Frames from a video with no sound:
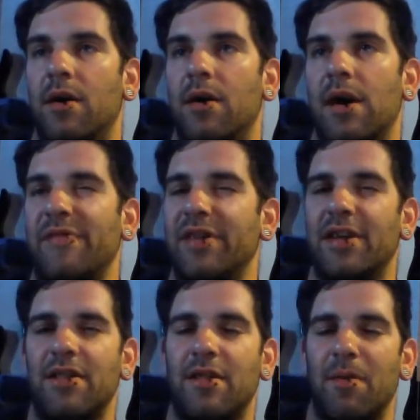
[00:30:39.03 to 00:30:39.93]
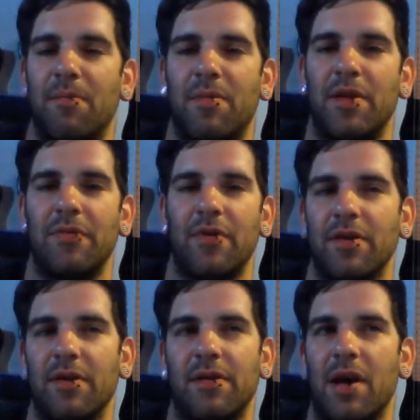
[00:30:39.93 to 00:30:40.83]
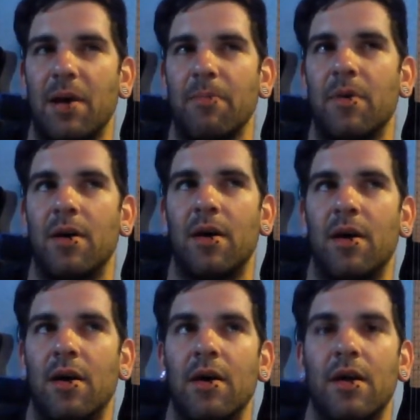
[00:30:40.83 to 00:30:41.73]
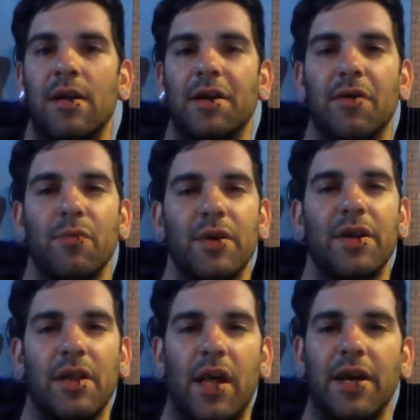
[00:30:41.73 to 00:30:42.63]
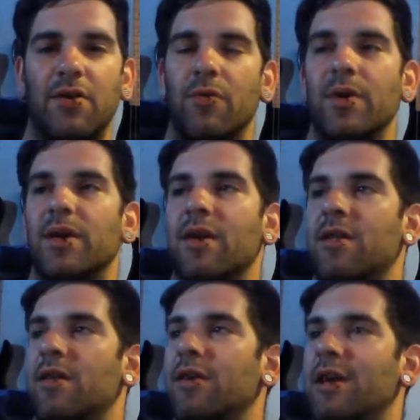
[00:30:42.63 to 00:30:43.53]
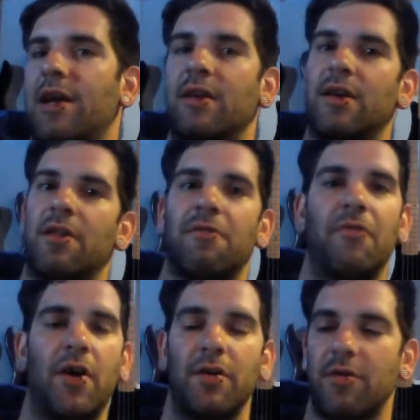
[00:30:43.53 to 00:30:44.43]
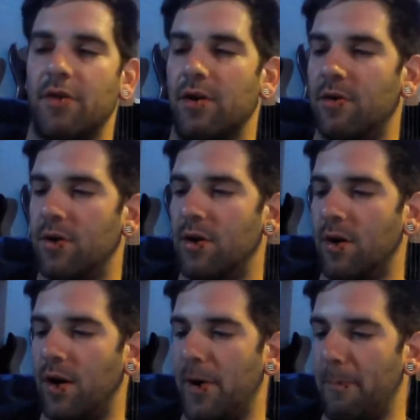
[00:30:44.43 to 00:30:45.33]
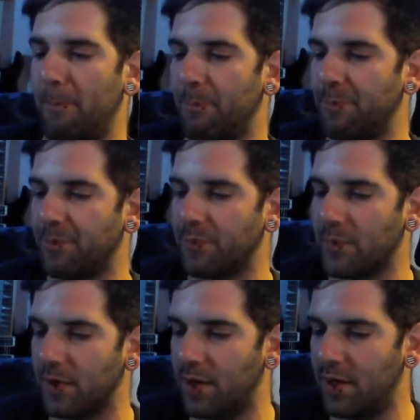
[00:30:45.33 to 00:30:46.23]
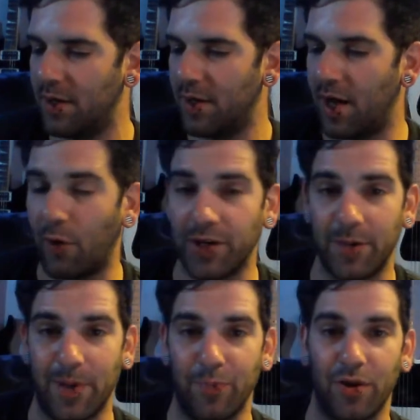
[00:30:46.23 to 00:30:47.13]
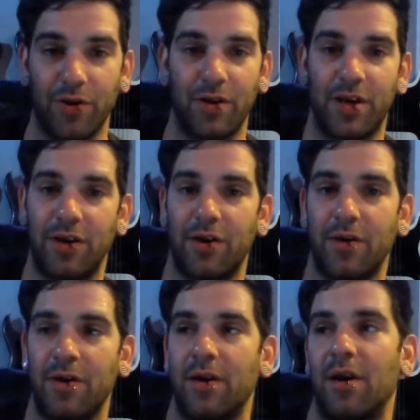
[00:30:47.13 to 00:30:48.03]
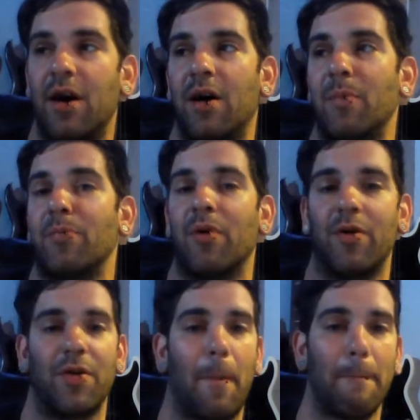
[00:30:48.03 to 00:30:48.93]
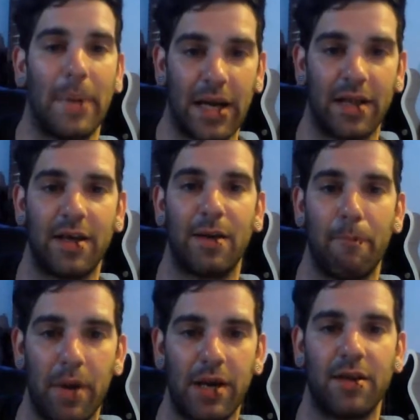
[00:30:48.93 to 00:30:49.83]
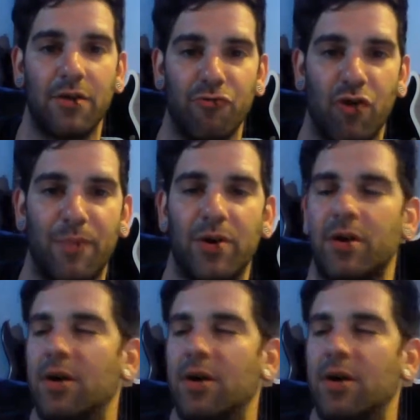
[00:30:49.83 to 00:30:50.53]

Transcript: I feel like something's different this time. Like, I really like doing this again, and it's fun. So I want to get my brother in here. My brother's an amazing drummer.